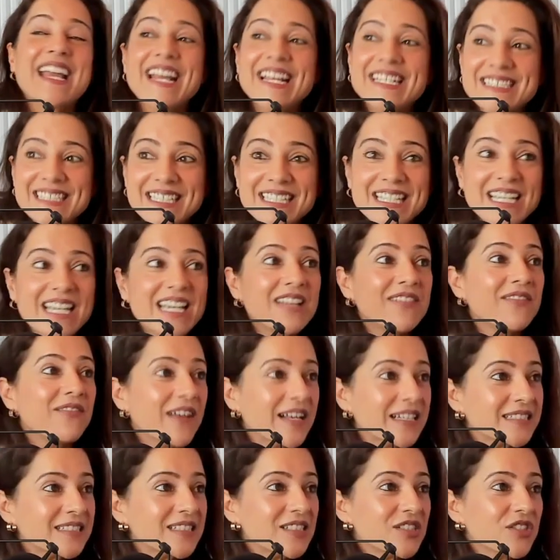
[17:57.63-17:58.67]
It's like
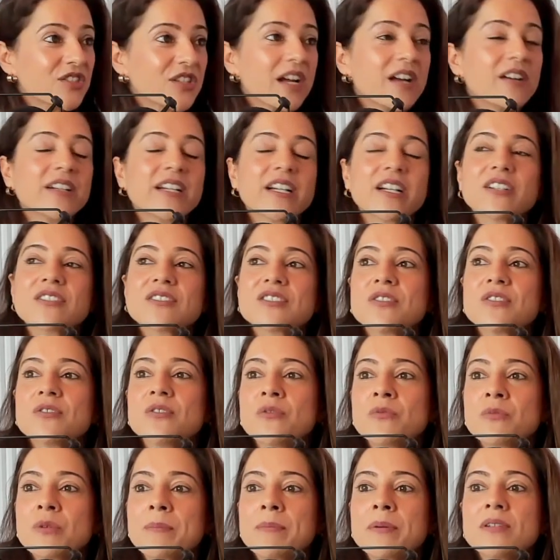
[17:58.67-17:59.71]
invest in childcare.
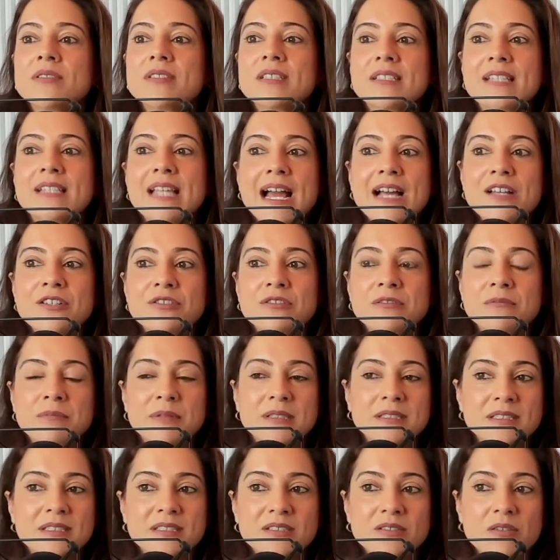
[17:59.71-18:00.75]
So we built a national
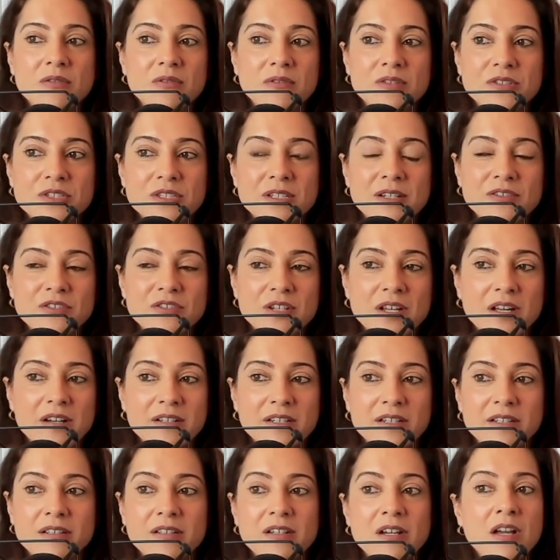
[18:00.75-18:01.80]
business coalition on
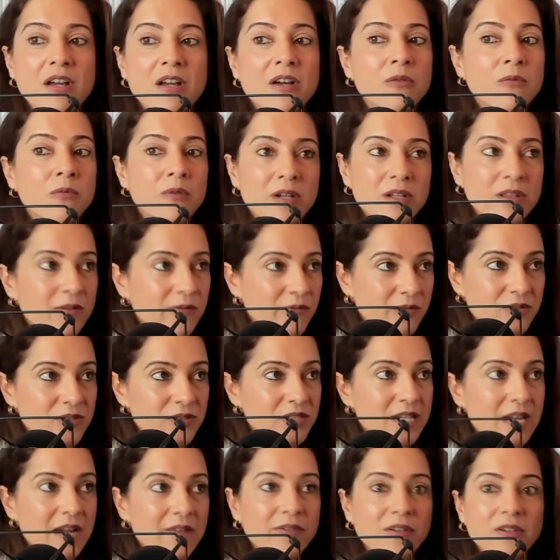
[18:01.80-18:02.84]
childcare, one of the
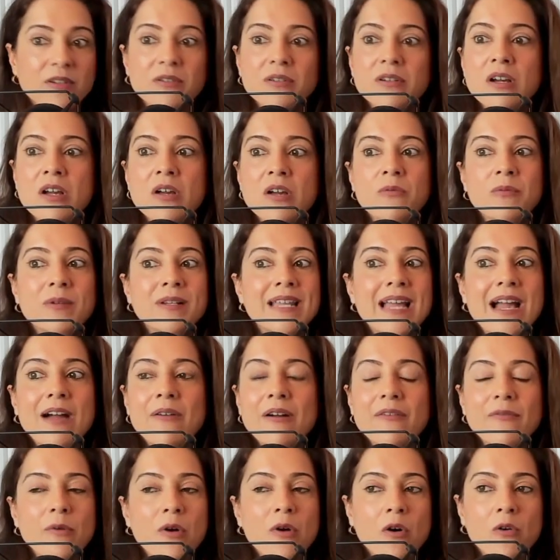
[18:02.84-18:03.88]
first ever. We now
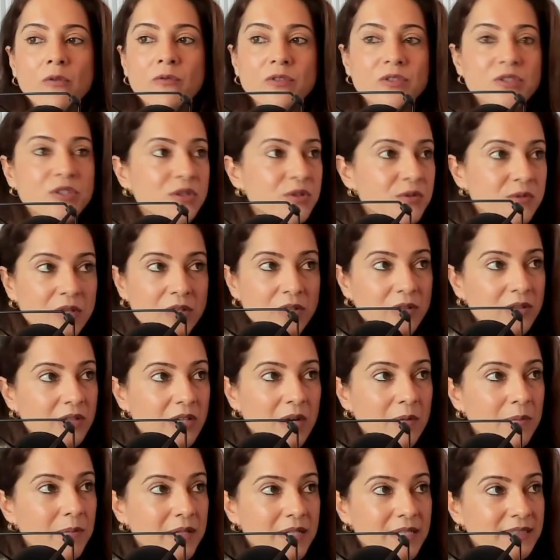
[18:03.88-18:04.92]
have over 200
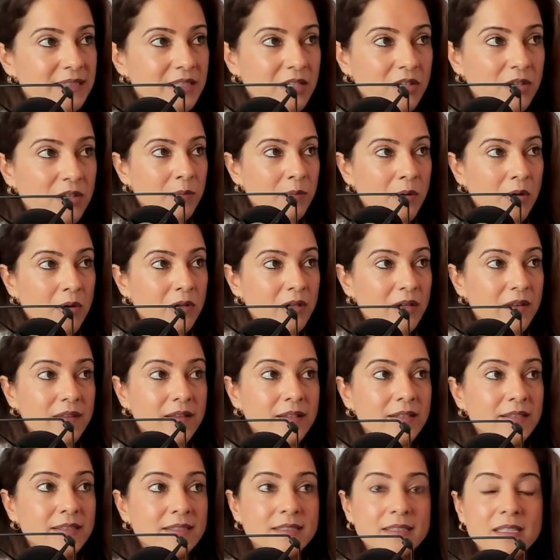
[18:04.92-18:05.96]
companies part of
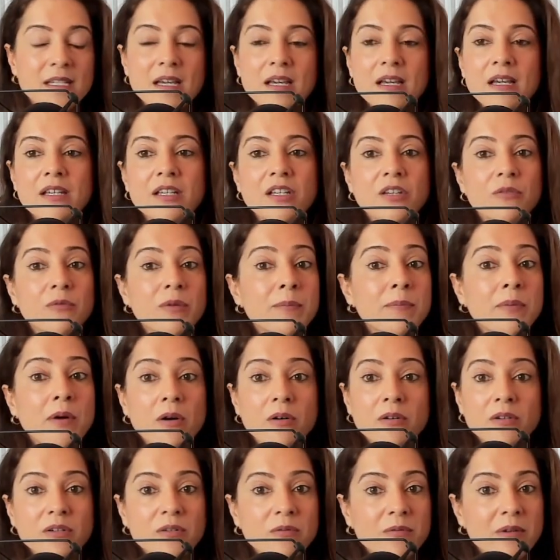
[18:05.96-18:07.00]
this. We
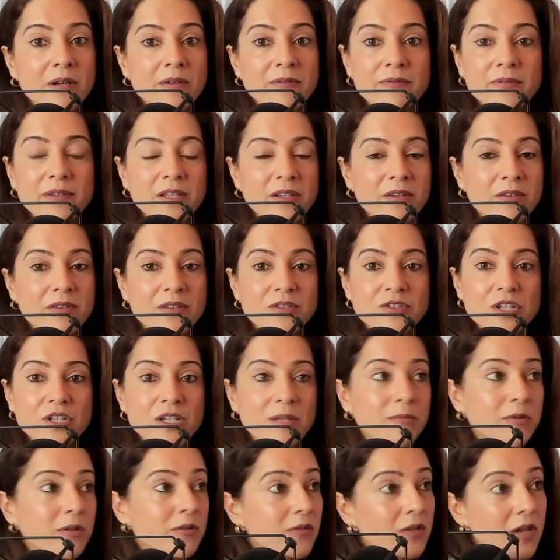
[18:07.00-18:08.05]
partner with, the
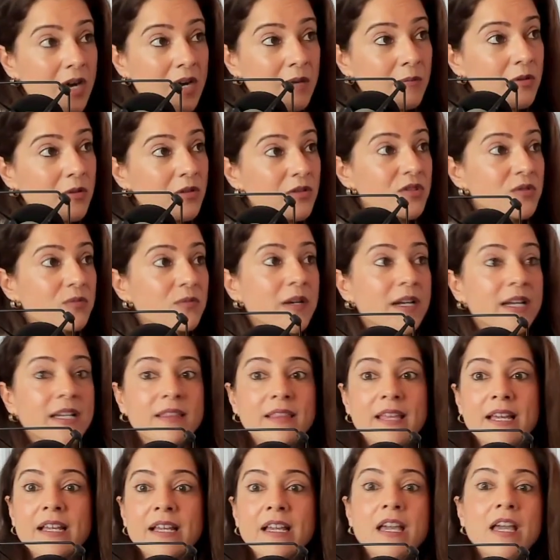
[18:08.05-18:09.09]
Chamber of Commerce,
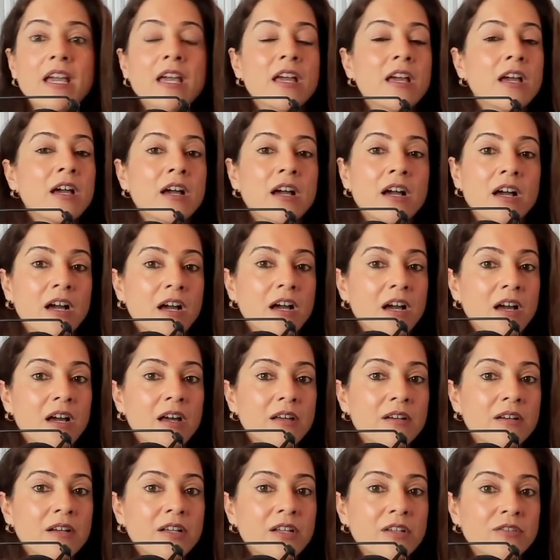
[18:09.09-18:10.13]
right? Like,
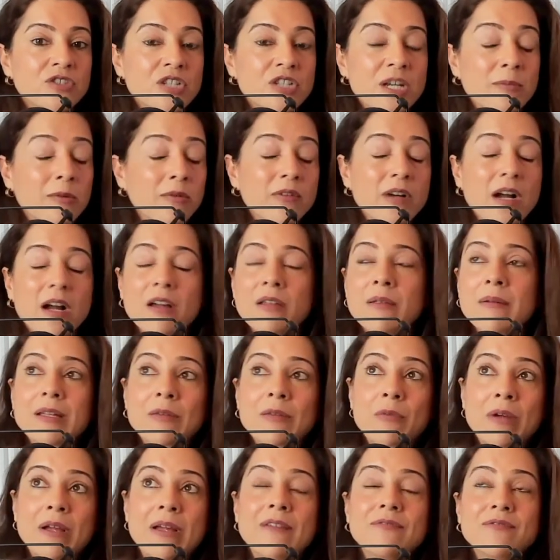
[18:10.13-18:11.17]

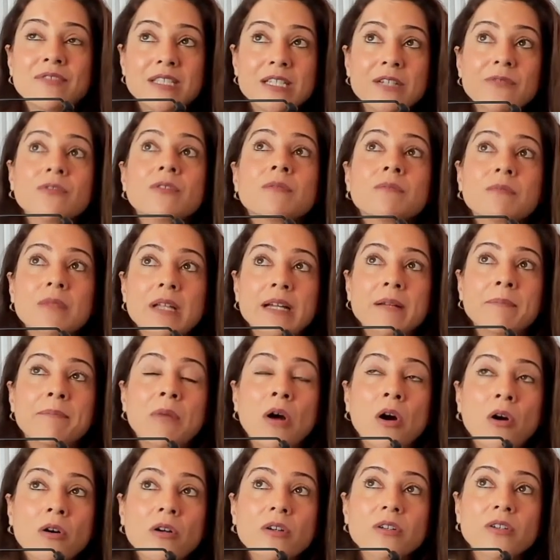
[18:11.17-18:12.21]
we have different
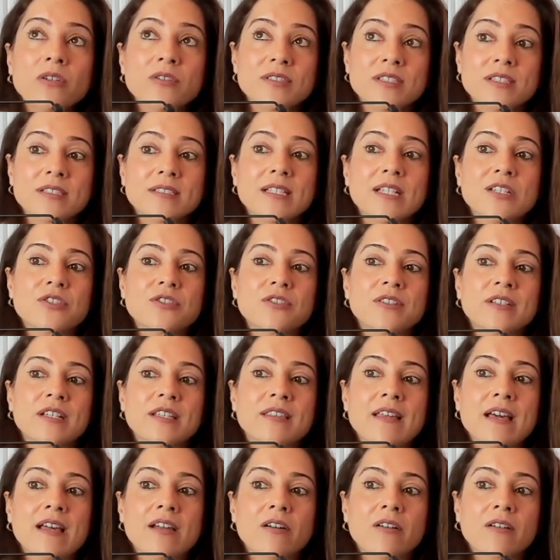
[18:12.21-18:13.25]
partners essentially
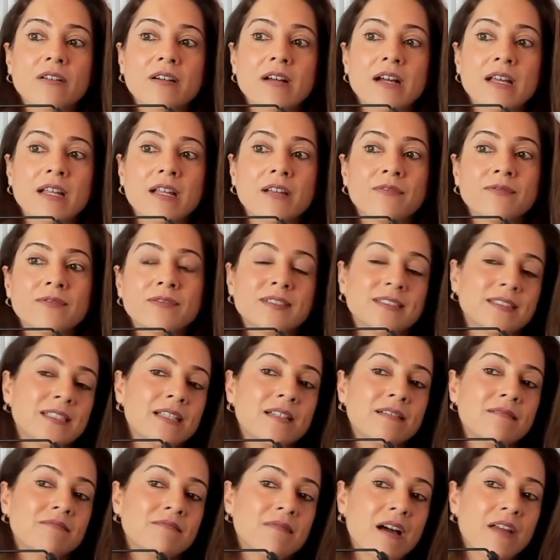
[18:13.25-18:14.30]
that are kind of
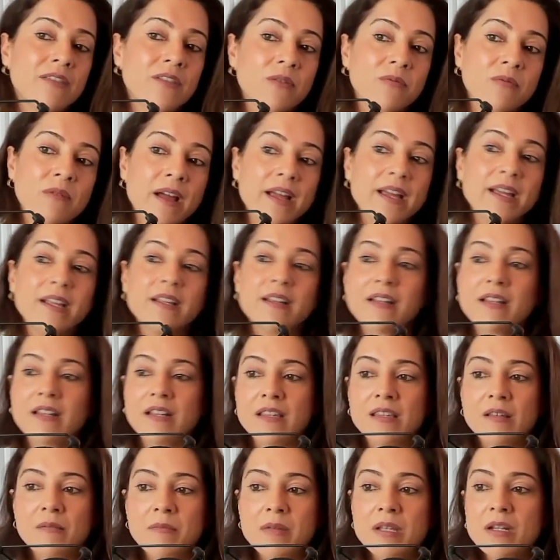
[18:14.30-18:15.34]
sit on the right and
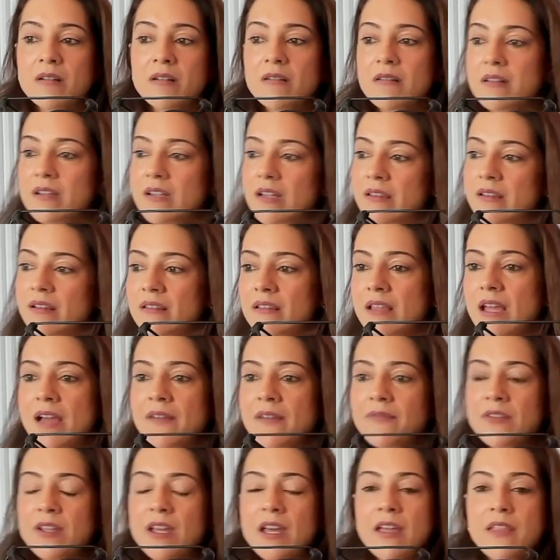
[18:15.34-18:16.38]
in the middle and on the
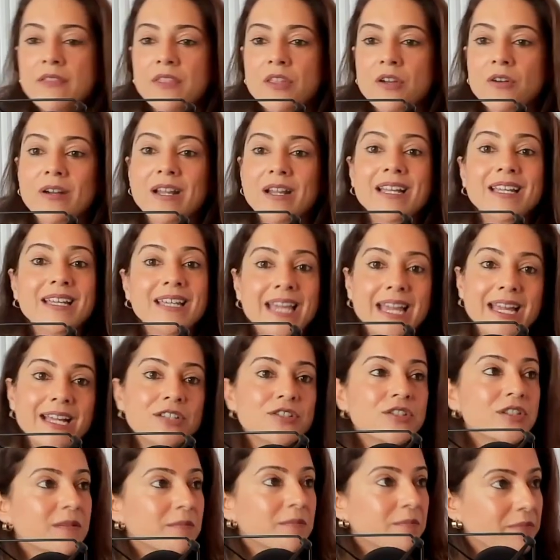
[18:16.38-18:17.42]
left that are
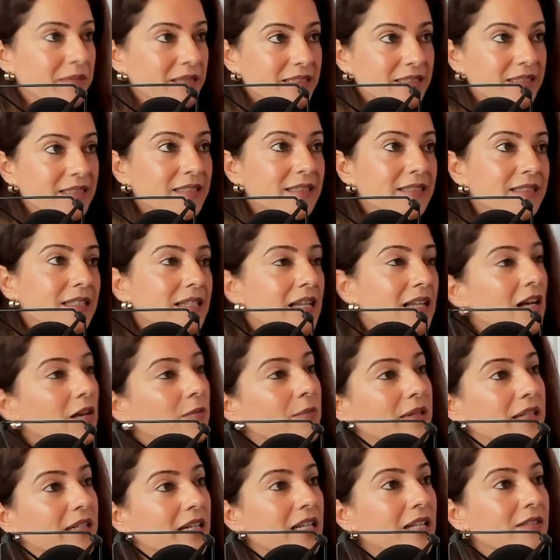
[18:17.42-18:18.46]
engaging business and
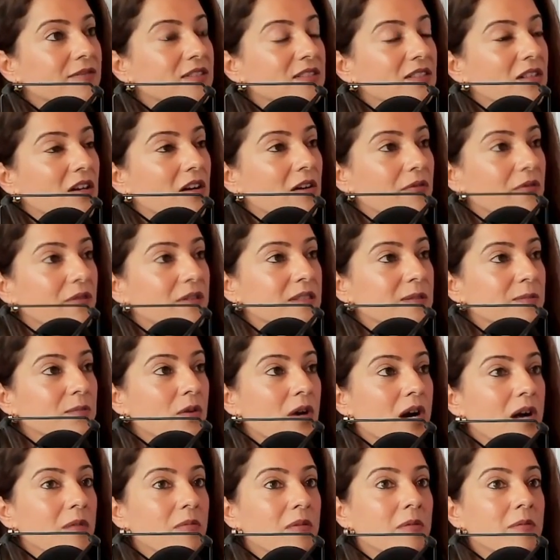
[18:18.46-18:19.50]
helping kind of solve this
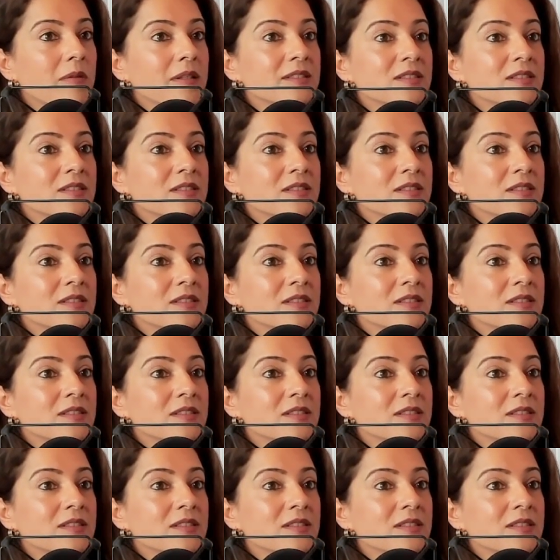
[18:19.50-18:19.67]
problem.